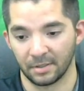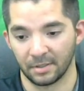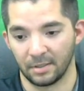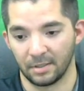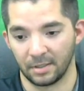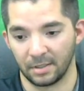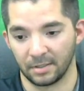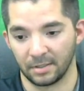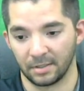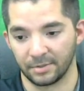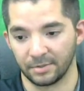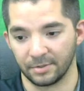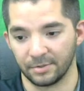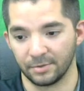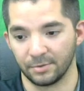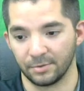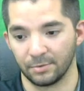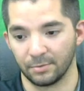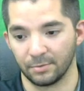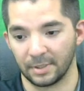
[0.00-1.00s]
to
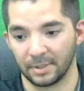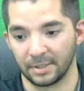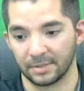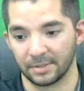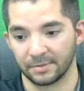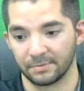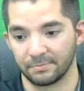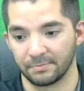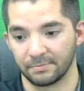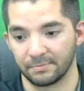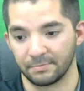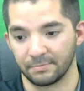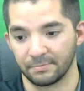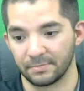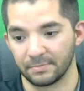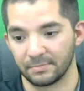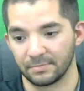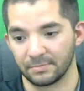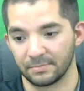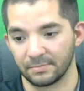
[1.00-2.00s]
do
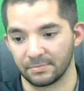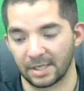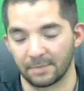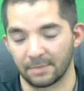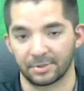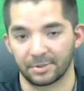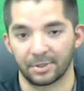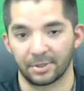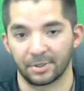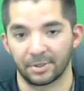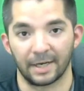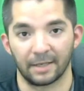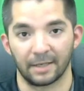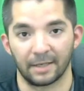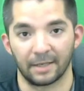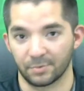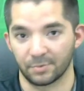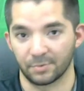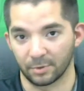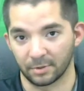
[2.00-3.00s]
cybersecurity
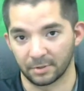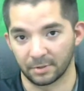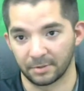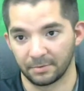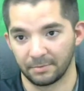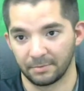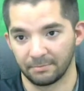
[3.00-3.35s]
analyst work.